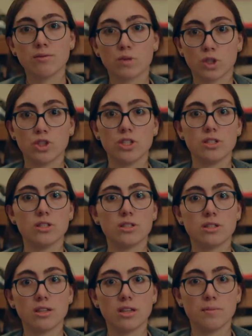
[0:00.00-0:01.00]

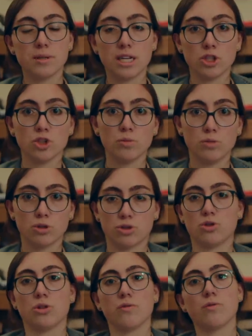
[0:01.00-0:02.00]
versus the potential more
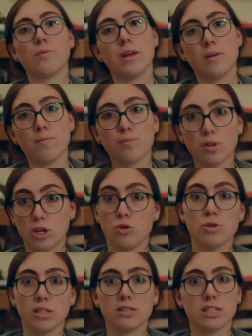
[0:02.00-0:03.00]
sort of like
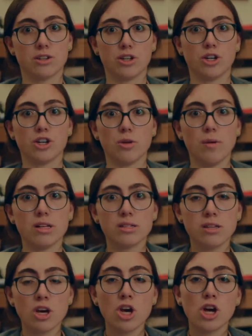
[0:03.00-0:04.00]
utilitarian
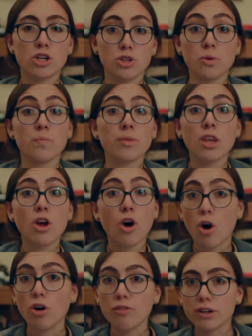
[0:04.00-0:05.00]
arguments. So
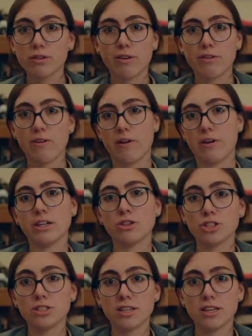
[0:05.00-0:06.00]
all very, very, very
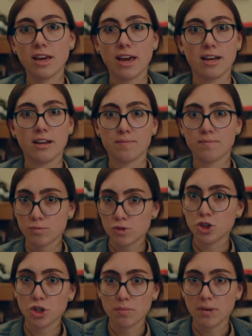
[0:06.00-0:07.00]
interesting and
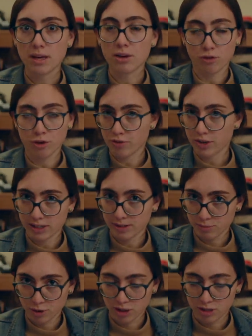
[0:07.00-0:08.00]
should make for very
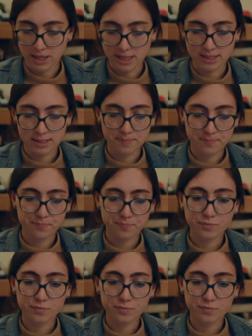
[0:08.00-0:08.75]
good debates.